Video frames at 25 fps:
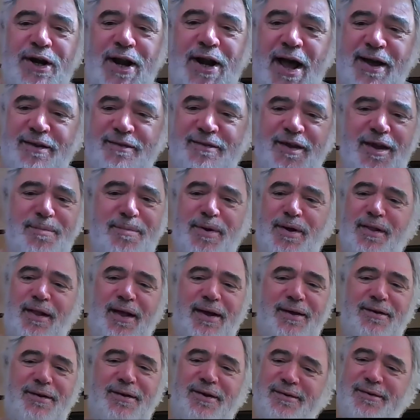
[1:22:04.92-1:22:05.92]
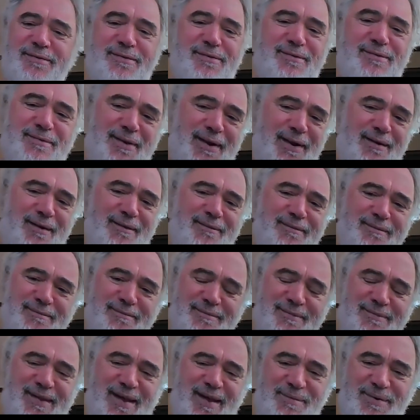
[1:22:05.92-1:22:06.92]
in academia. Like, you just,
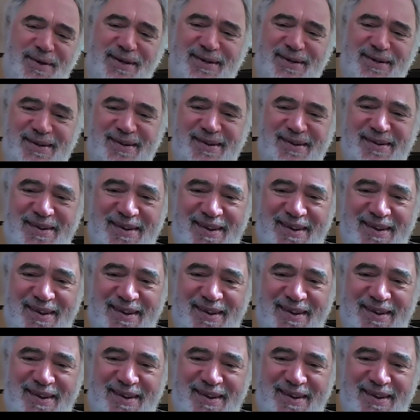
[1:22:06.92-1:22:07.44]
I mean,